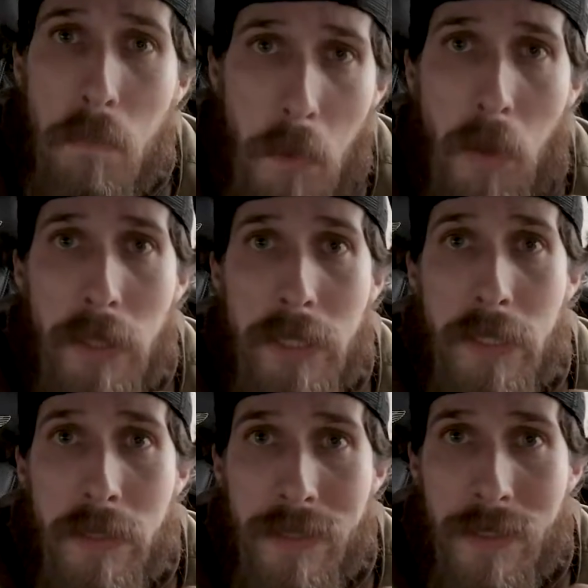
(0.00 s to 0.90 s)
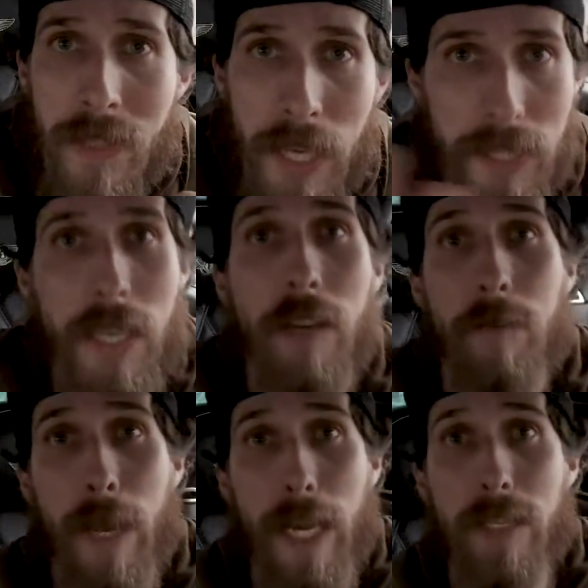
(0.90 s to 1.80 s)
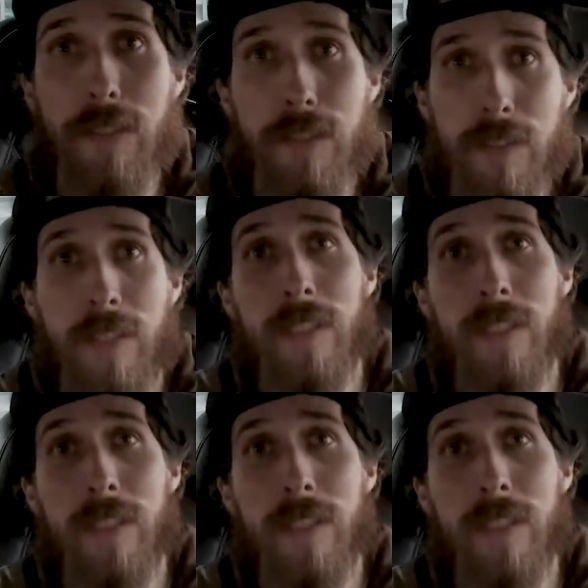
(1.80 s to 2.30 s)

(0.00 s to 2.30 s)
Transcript: Molten executive package?